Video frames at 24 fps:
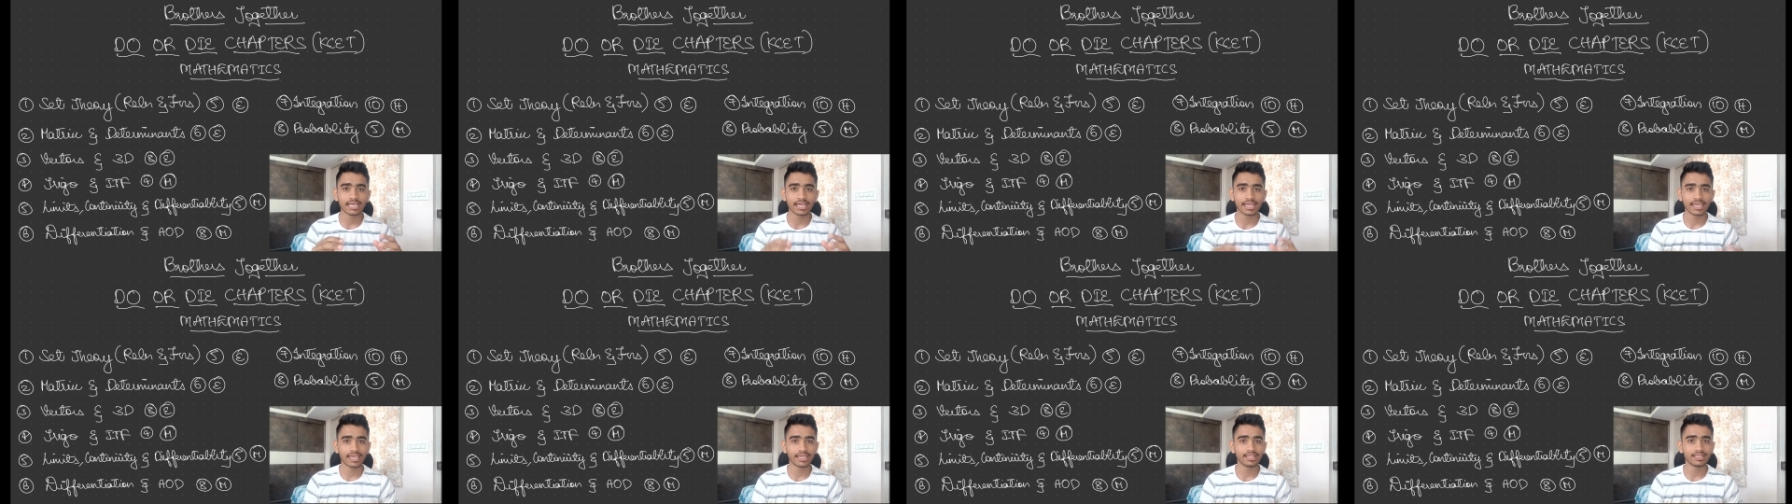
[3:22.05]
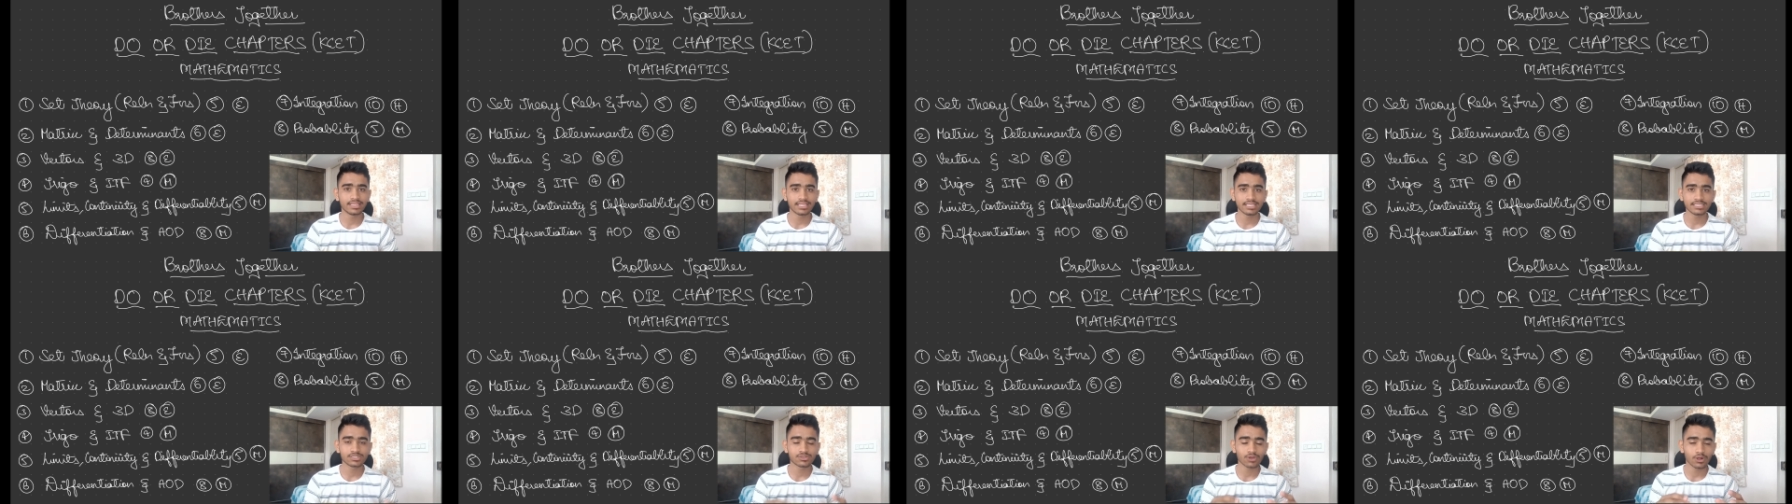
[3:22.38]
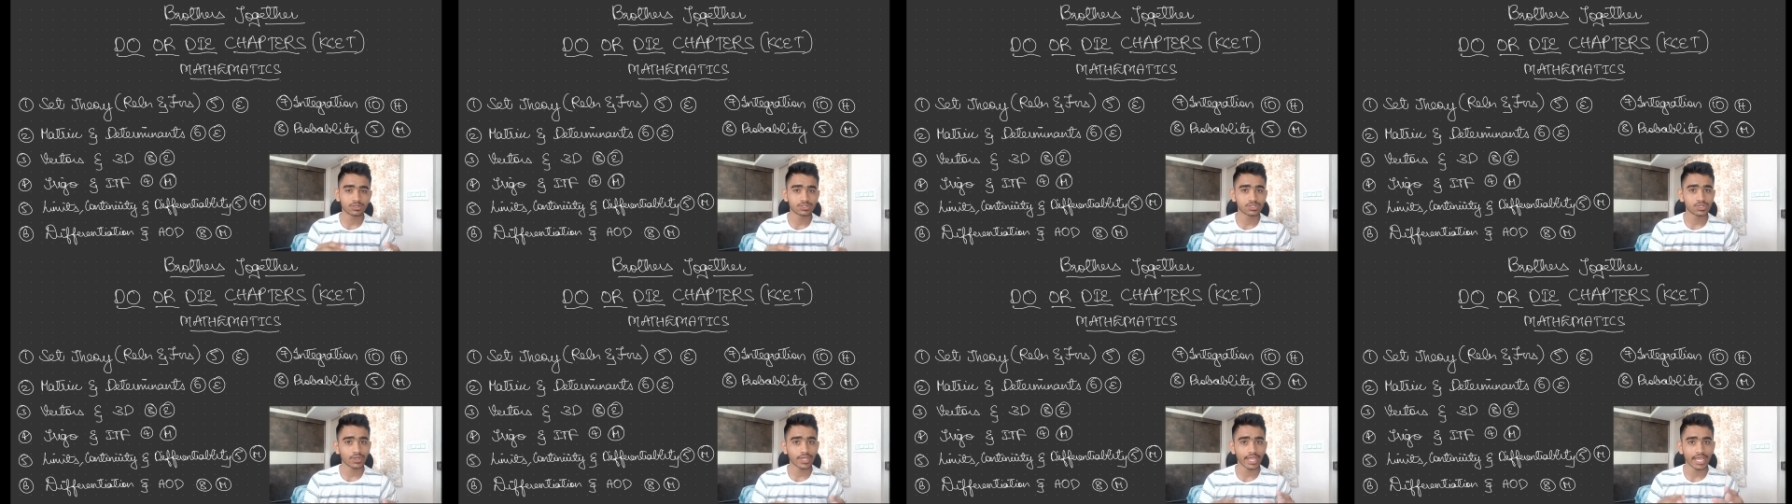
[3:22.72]
again this
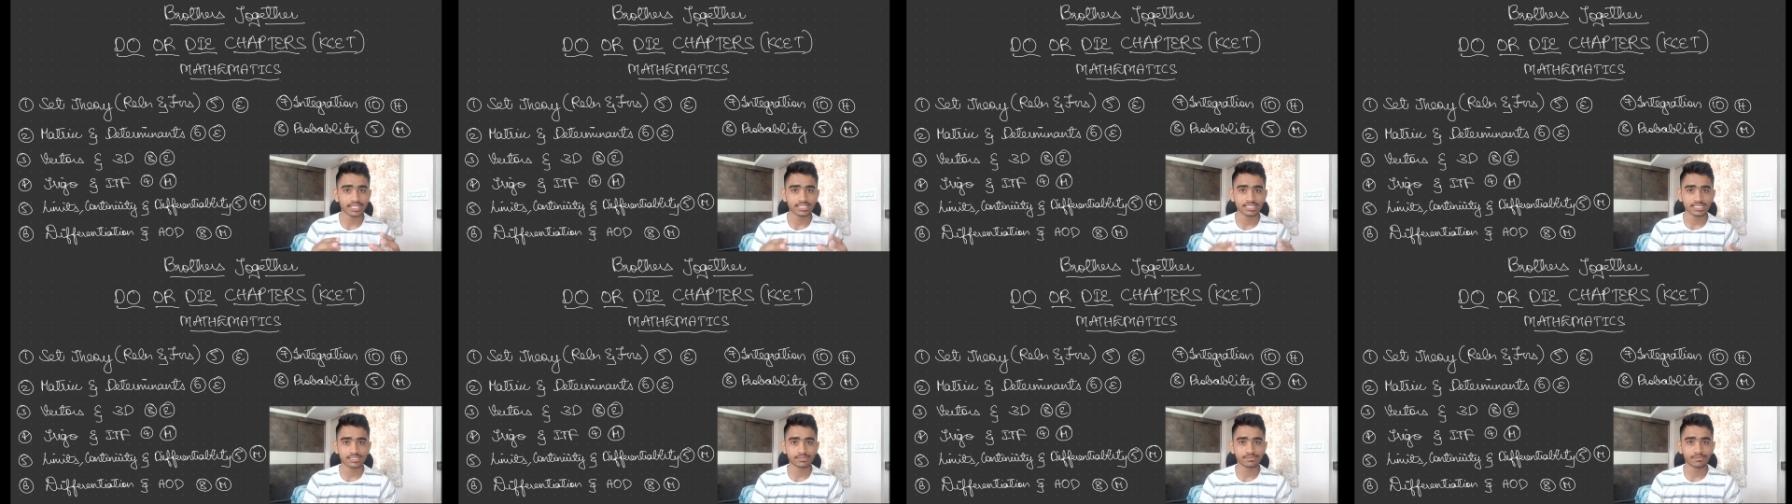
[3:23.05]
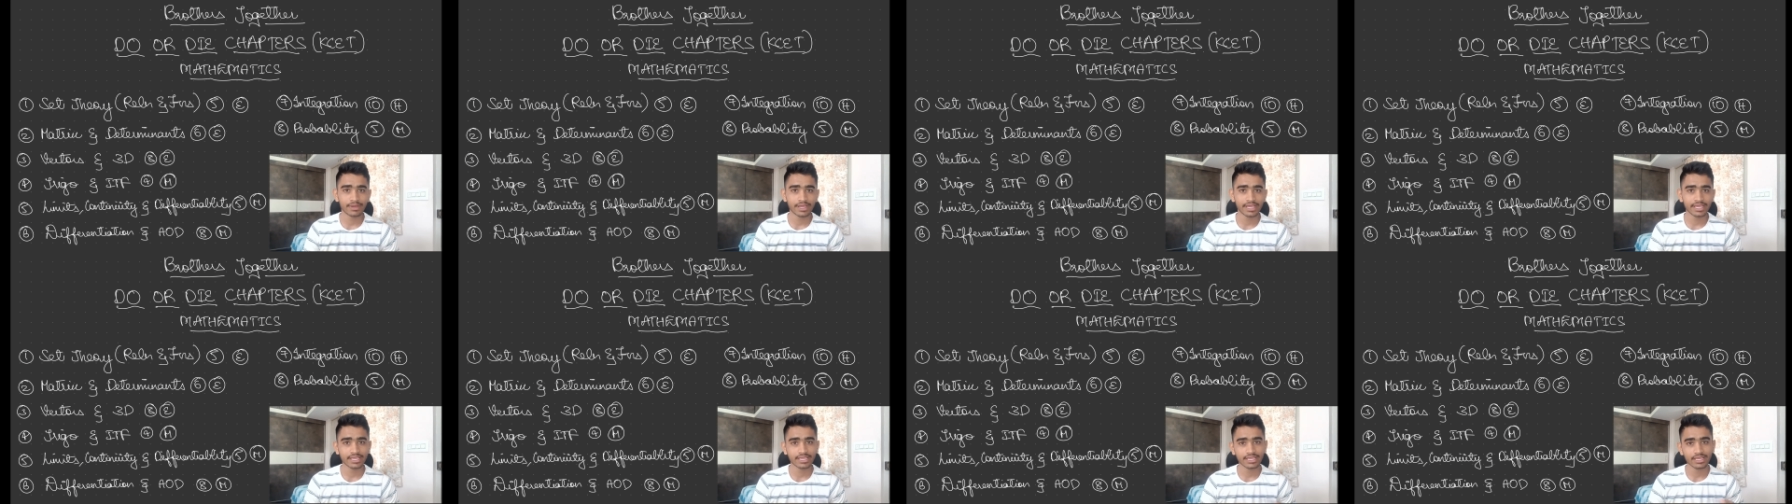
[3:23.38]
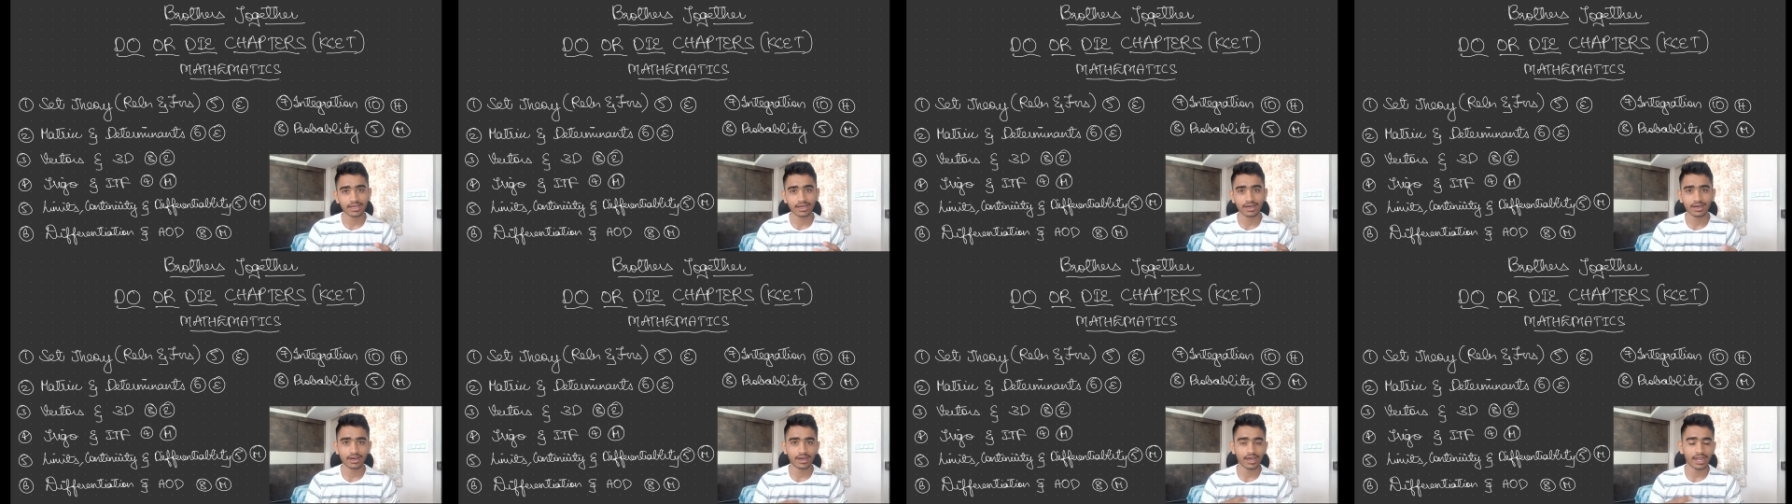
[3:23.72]
also catches my
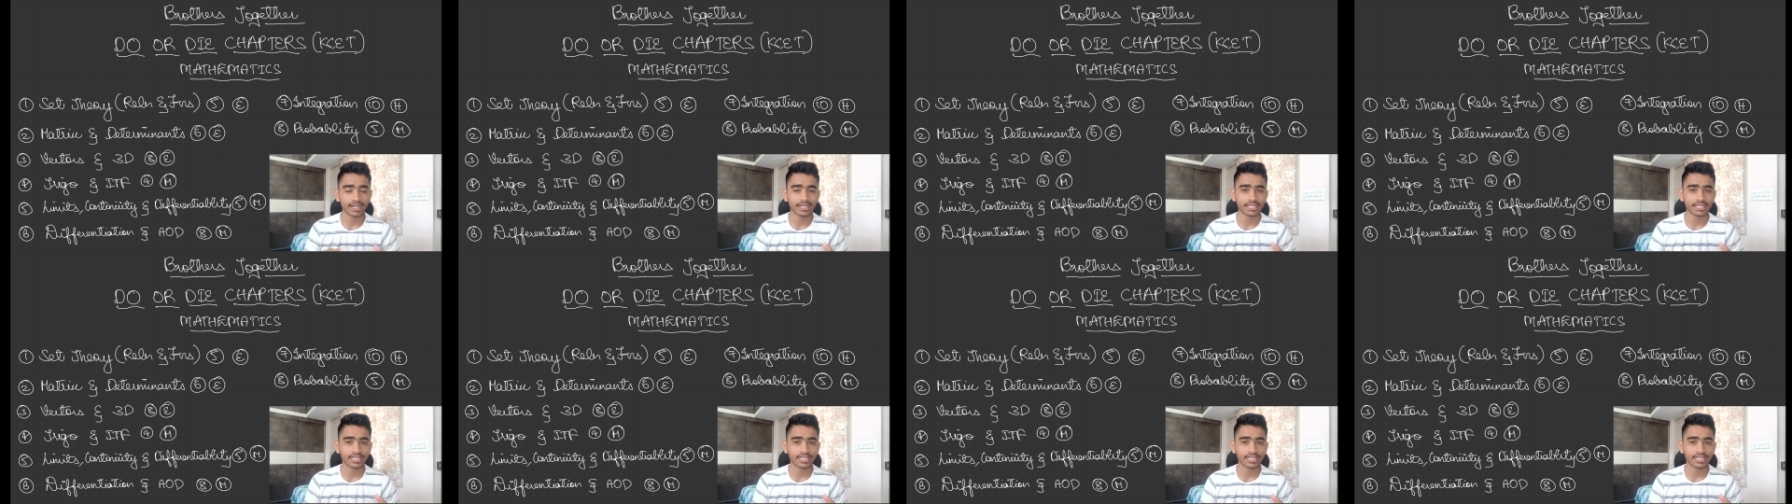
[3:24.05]
uh,